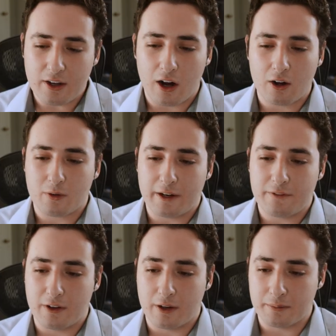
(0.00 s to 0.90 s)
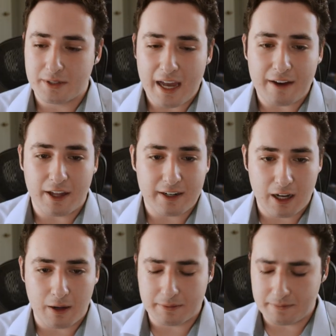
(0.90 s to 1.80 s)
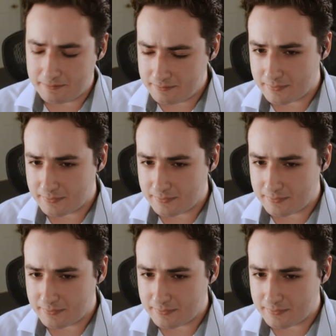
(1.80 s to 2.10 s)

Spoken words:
And I think all great films have that in common.